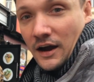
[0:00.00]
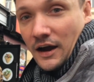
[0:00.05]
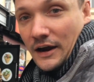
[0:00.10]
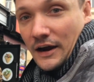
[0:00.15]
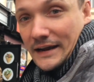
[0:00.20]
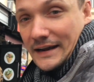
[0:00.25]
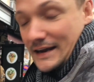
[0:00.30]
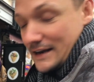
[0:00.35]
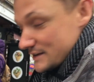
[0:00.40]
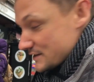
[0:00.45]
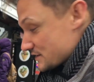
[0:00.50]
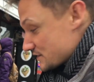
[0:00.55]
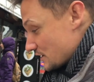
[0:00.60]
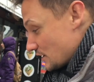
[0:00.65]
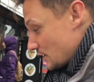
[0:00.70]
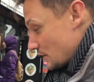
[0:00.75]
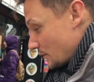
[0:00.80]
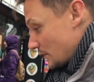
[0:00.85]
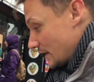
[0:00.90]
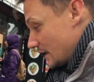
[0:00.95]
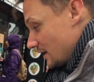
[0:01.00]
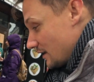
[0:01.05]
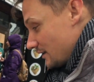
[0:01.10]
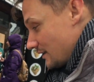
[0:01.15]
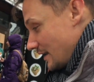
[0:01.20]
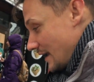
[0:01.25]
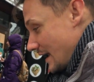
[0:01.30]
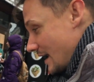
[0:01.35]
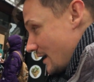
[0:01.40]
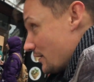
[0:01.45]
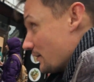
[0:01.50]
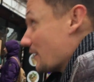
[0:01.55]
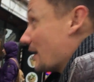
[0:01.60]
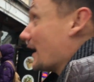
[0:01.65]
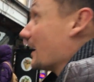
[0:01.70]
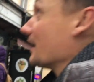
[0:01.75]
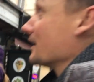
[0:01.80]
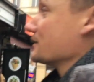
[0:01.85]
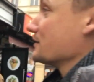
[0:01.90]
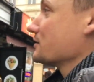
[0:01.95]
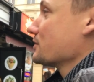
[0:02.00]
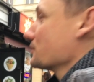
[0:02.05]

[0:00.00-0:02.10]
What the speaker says: All right, guys, so we're here now at,